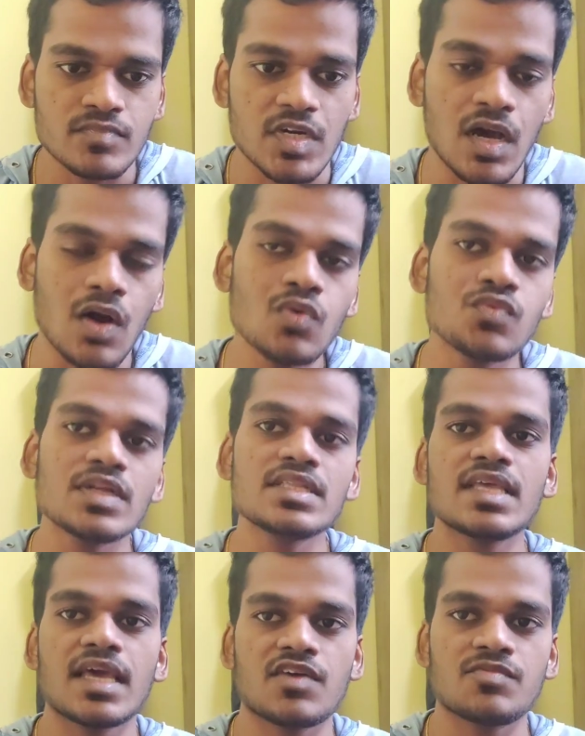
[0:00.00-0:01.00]
But how well
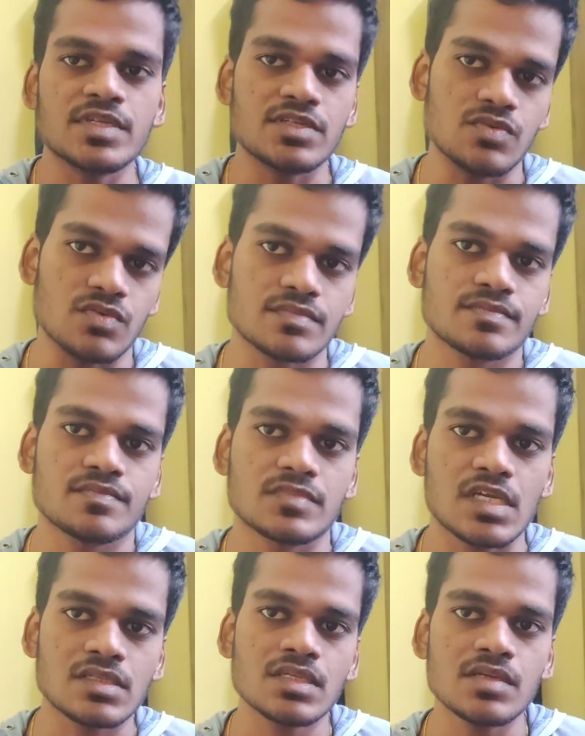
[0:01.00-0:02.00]
they have been tuned?
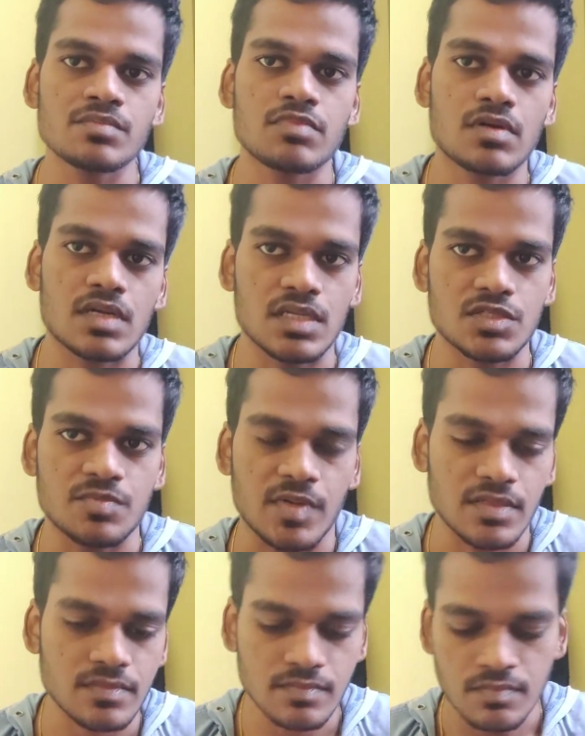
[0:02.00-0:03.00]
That's the important
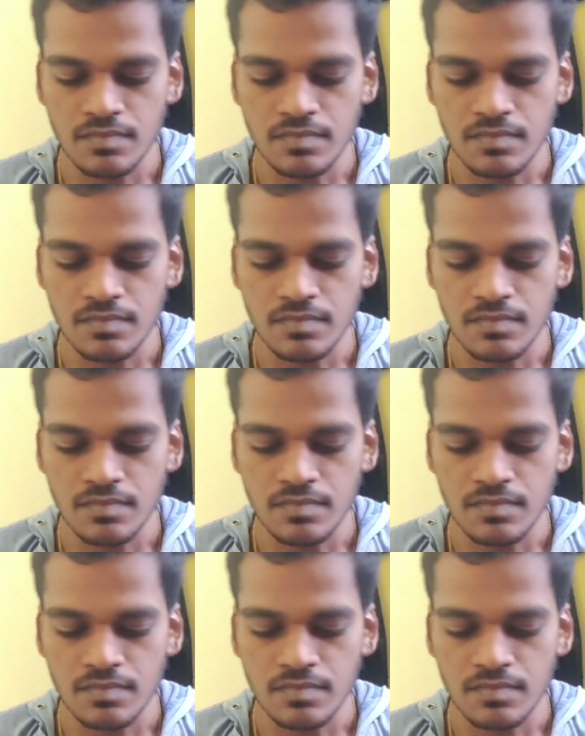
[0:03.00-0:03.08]
aspect.